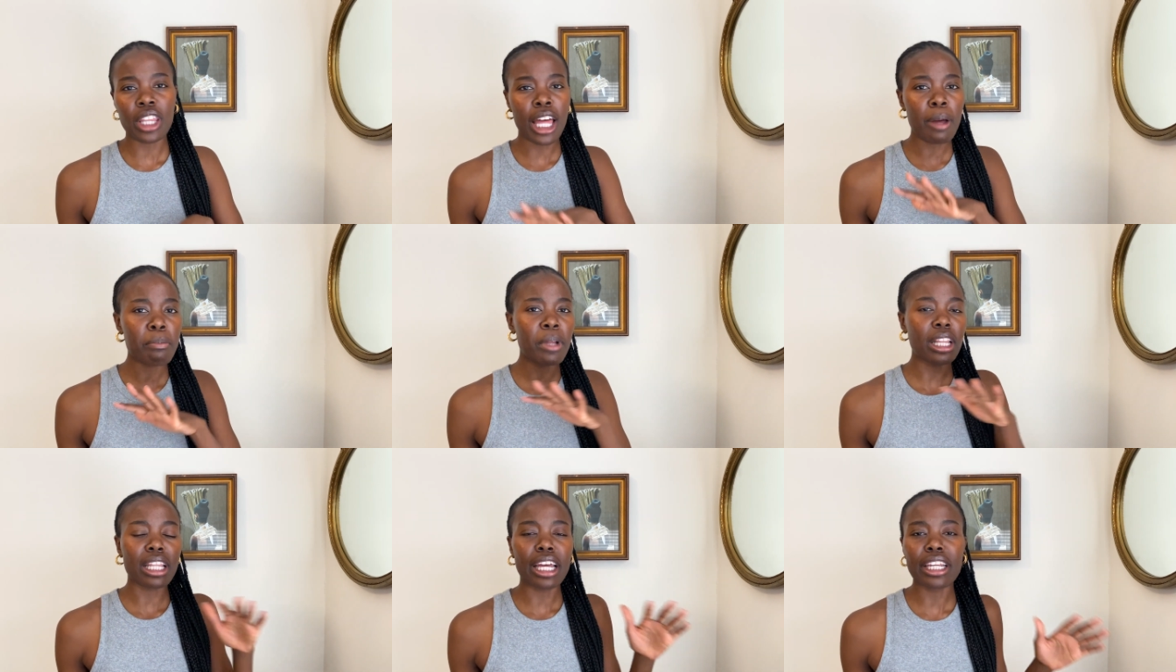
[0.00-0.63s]
That
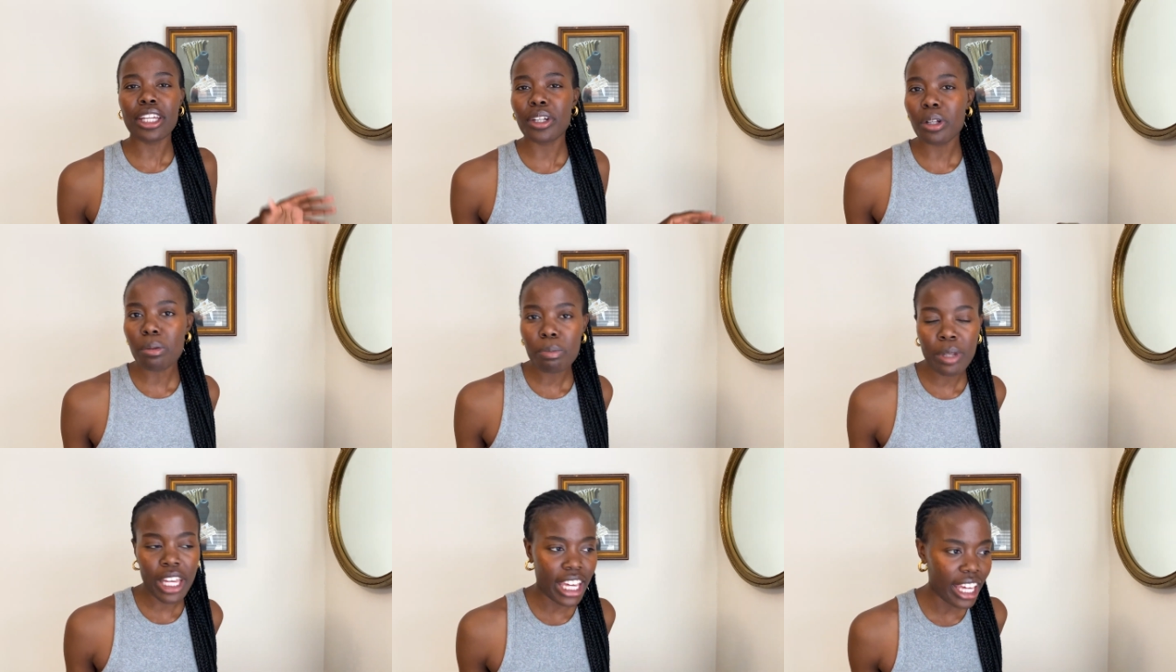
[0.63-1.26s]

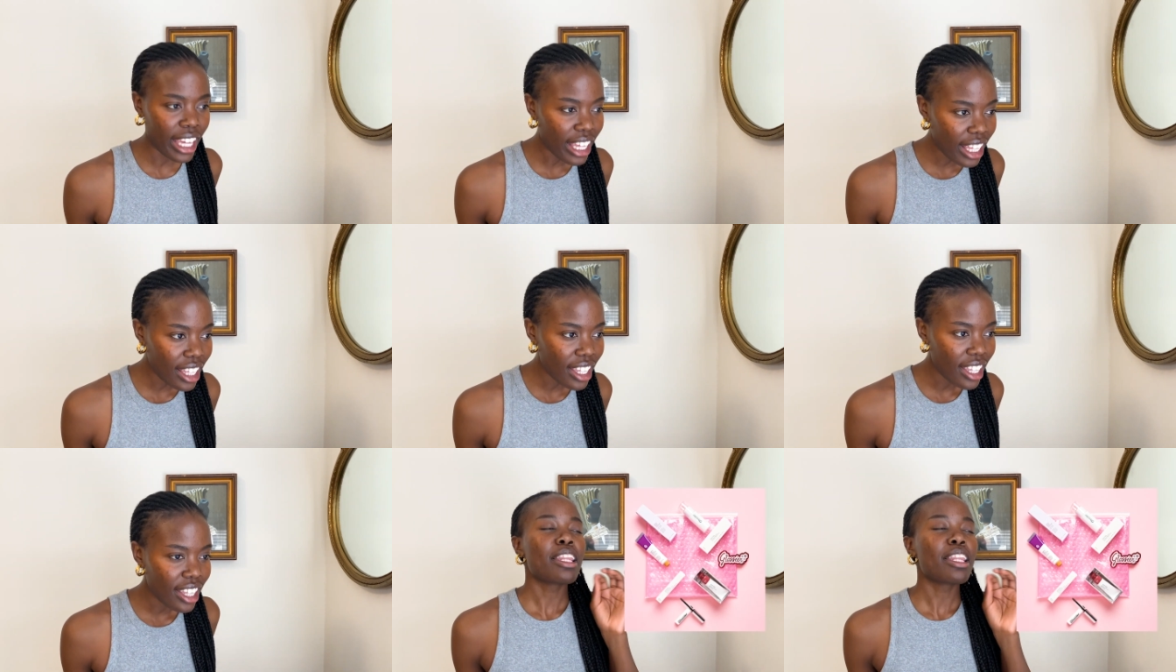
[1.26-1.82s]
millennial pink,